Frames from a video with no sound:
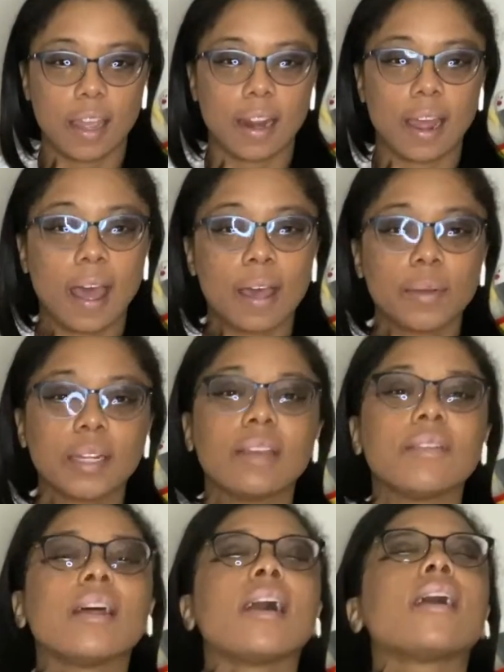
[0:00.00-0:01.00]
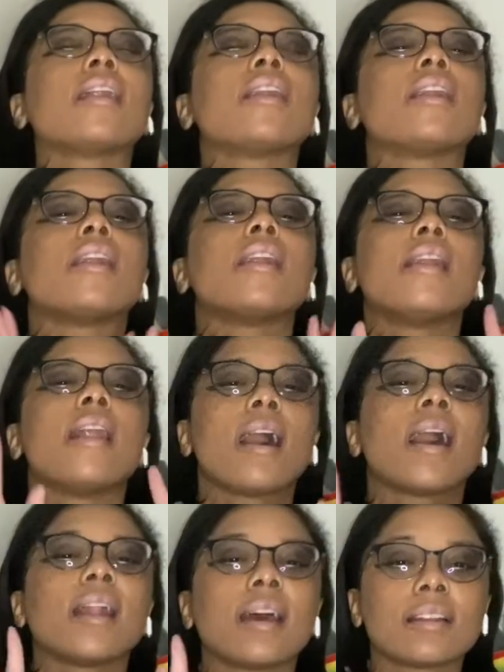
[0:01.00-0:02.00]
and I would give it a
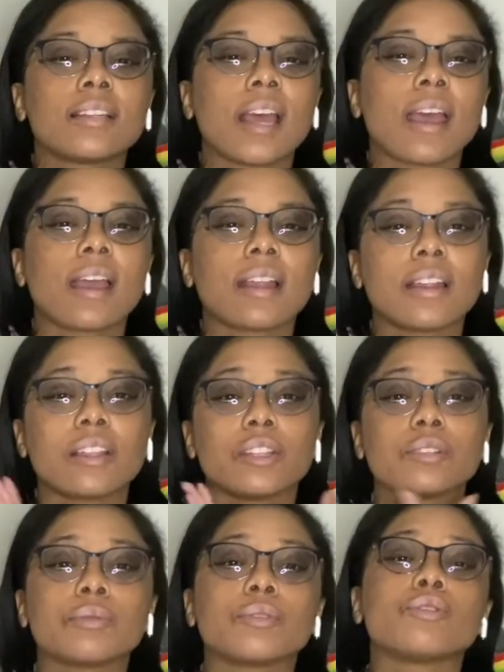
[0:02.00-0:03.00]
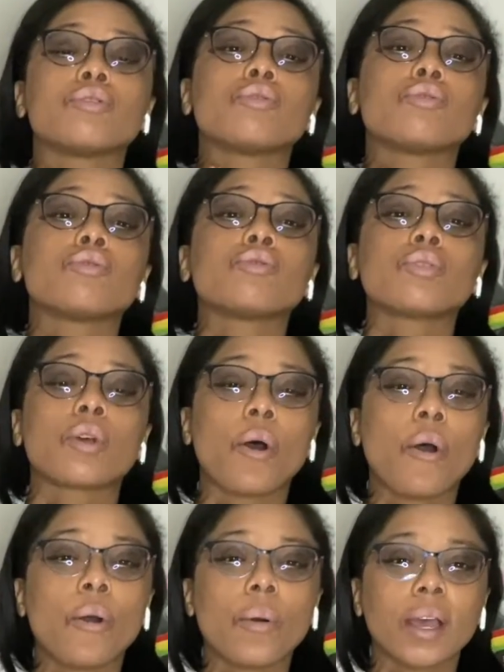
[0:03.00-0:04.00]
9 out of 10. This was
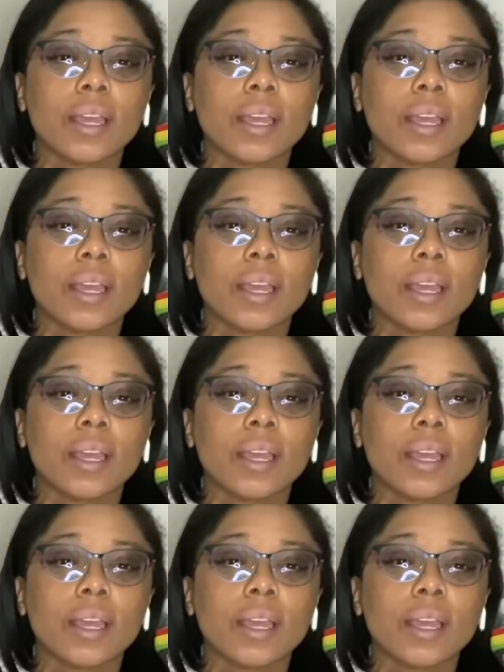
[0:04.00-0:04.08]
so